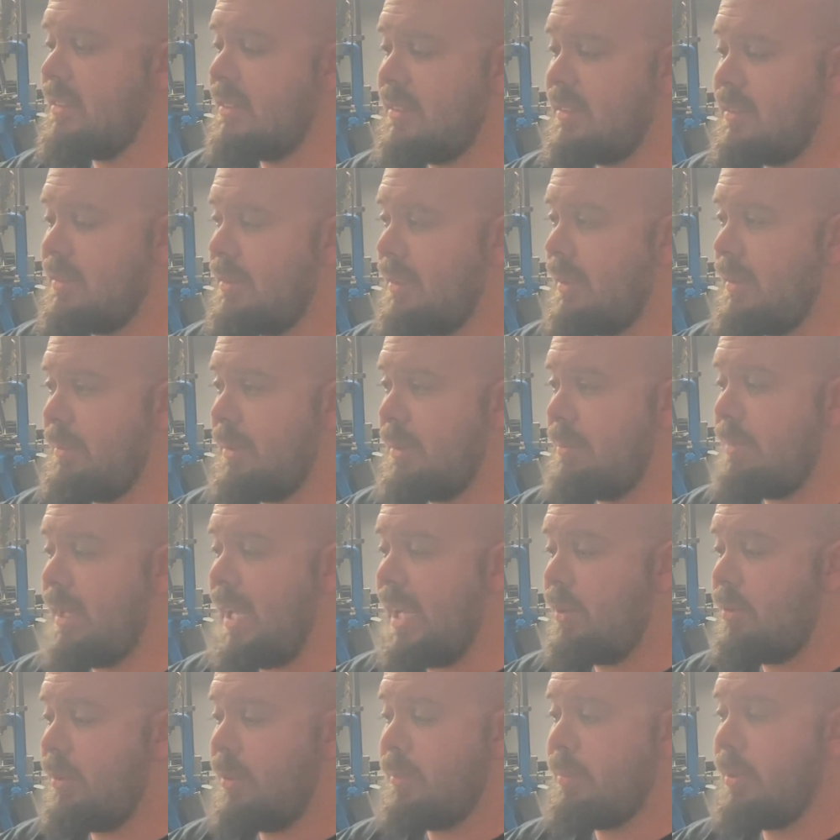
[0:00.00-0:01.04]
is,
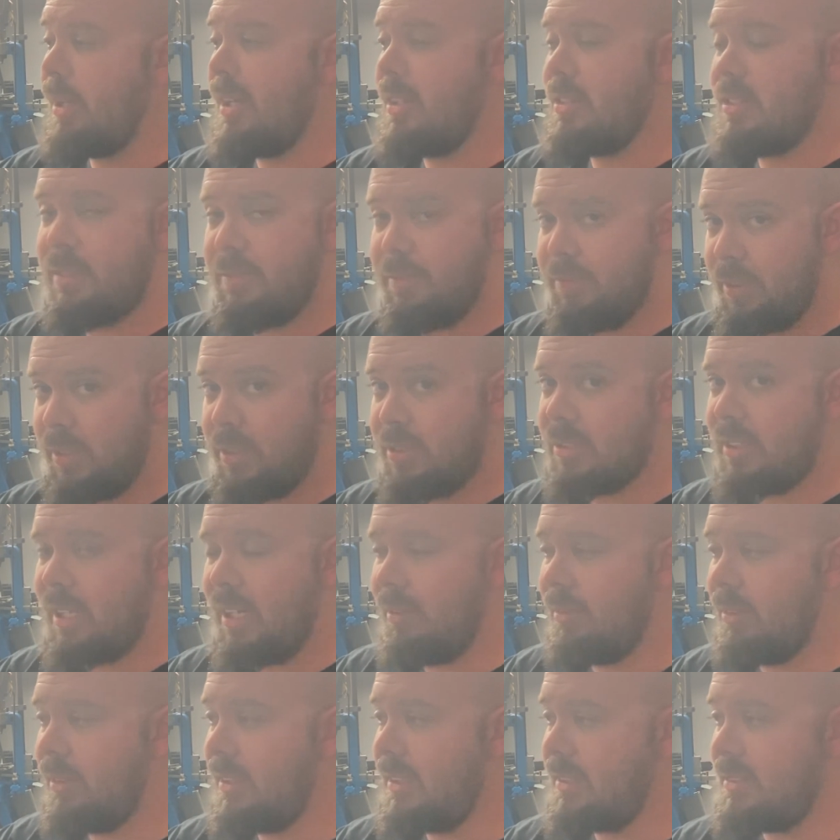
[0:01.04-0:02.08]
back when the Prodigy first got
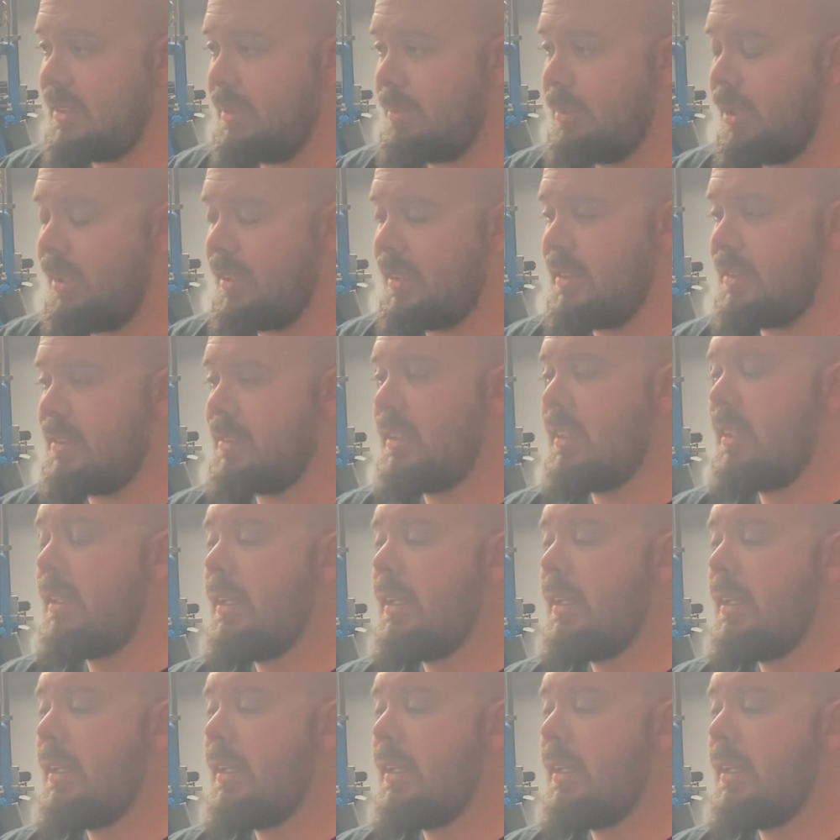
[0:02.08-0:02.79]
released, I bought this